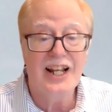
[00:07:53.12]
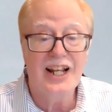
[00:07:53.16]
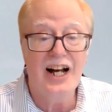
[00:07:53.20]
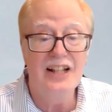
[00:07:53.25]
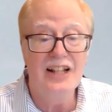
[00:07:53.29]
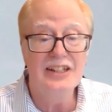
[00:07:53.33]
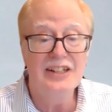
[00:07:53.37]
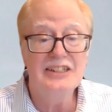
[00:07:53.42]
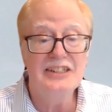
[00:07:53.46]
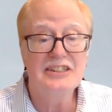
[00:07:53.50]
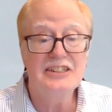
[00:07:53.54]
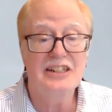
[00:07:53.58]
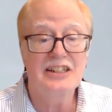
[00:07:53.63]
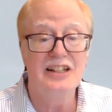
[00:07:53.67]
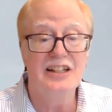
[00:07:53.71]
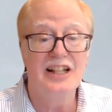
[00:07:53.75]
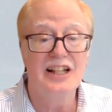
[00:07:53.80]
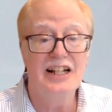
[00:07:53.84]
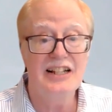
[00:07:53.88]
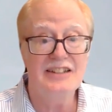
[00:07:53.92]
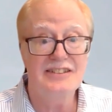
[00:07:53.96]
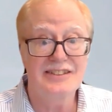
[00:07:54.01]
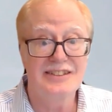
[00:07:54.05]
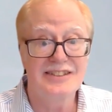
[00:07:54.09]
college
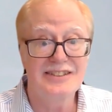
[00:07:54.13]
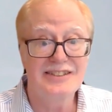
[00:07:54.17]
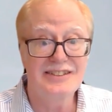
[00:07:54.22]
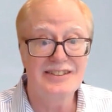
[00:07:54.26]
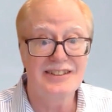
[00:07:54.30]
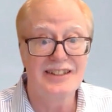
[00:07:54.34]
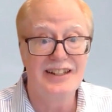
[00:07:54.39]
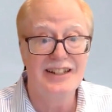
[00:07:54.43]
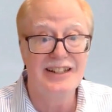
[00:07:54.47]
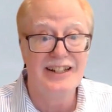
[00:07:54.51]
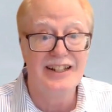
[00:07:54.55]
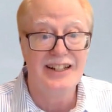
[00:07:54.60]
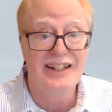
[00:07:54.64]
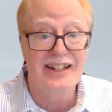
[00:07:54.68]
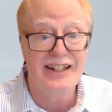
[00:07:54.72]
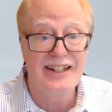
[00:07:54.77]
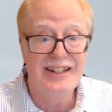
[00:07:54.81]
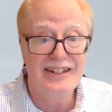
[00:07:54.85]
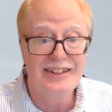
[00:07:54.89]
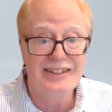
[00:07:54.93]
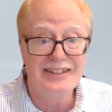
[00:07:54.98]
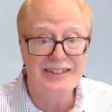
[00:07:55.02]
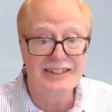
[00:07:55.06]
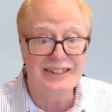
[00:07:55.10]
classes
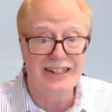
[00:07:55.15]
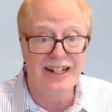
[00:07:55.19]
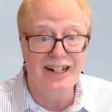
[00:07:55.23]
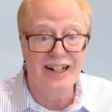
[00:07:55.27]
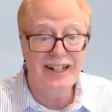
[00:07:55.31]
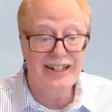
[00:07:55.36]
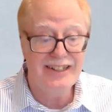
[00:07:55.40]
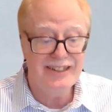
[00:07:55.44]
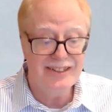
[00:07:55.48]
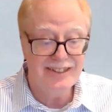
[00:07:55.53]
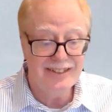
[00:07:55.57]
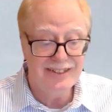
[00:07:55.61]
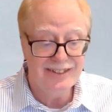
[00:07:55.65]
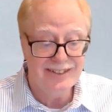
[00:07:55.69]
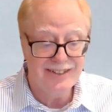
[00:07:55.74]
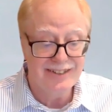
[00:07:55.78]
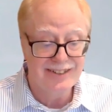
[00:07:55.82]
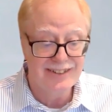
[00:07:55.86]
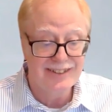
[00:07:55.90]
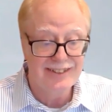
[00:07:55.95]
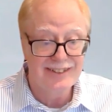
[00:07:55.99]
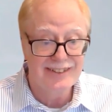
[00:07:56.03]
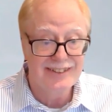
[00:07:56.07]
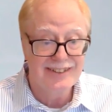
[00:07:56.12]
in China,
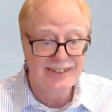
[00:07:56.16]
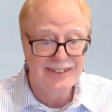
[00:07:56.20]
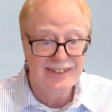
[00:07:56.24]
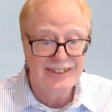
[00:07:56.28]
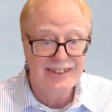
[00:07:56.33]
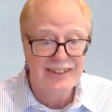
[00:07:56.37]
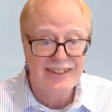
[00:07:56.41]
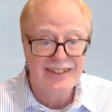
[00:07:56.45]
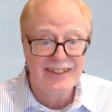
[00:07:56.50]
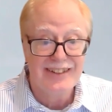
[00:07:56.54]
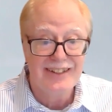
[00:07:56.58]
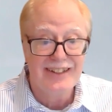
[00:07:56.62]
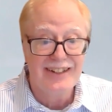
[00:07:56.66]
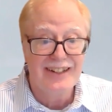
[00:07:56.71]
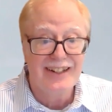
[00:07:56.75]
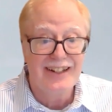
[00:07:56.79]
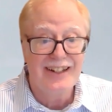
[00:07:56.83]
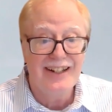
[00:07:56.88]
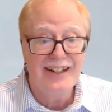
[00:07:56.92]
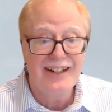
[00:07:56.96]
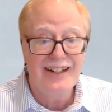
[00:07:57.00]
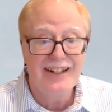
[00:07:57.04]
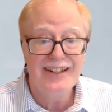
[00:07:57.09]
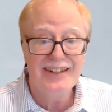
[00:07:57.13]

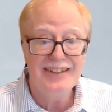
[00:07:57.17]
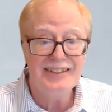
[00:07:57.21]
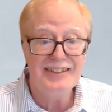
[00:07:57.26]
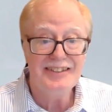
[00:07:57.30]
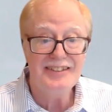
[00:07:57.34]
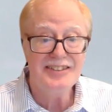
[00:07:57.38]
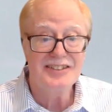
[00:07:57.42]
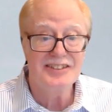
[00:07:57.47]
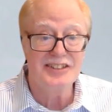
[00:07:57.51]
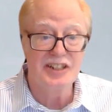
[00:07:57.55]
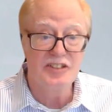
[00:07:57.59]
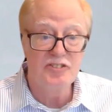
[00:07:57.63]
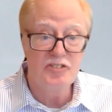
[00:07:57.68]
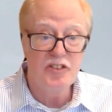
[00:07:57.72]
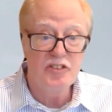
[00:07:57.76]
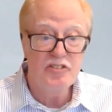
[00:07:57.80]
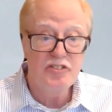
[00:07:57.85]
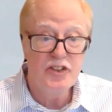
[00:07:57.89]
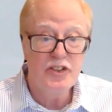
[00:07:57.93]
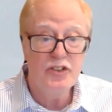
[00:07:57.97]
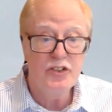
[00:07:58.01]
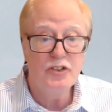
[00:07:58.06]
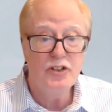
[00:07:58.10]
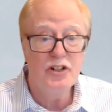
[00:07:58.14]
and some of
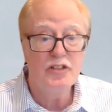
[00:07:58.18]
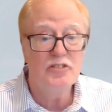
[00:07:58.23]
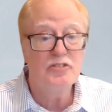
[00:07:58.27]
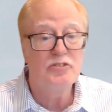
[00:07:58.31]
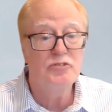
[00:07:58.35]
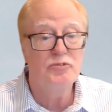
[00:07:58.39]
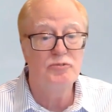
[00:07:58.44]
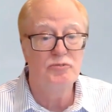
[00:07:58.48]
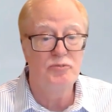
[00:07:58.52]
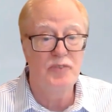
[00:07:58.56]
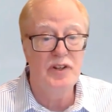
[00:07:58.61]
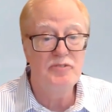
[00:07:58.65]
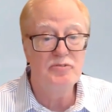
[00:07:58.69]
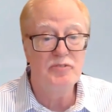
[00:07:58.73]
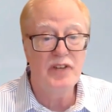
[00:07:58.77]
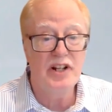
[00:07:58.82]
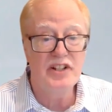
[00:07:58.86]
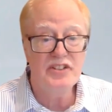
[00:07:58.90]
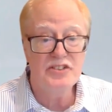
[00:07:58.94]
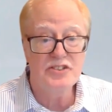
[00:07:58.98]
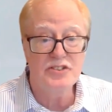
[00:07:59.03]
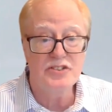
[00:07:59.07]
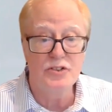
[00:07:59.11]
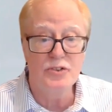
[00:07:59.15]
you have been
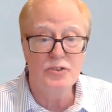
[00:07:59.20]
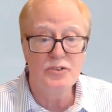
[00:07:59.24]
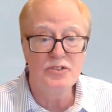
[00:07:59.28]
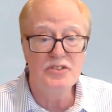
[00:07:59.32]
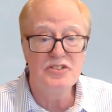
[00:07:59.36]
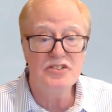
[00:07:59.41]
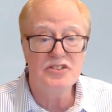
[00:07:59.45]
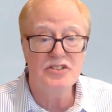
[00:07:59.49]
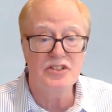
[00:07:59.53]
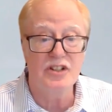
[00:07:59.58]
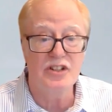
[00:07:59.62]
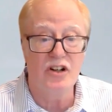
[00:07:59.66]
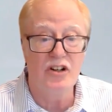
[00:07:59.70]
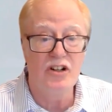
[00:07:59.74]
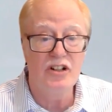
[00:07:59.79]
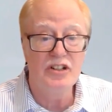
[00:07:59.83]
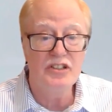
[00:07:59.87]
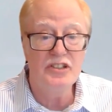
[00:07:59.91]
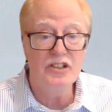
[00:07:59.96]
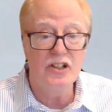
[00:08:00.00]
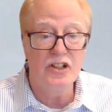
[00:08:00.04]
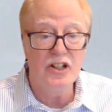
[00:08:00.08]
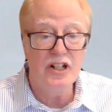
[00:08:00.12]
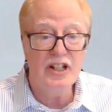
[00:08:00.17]
my students
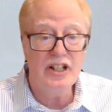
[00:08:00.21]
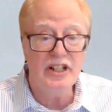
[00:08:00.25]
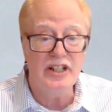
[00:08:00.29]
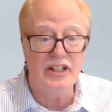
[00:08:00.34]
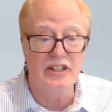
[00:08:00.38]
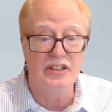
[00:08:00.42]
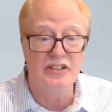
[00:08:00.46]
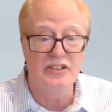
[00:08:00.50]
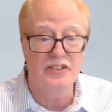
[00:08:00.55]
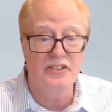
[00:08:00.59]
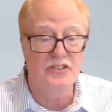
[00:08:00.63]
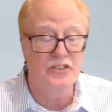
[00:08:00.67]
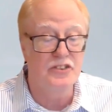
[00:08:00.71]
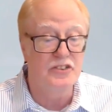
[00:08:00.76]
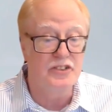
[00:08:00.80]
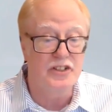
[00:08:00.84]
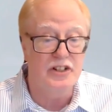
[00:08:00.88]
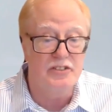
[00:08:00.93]
online through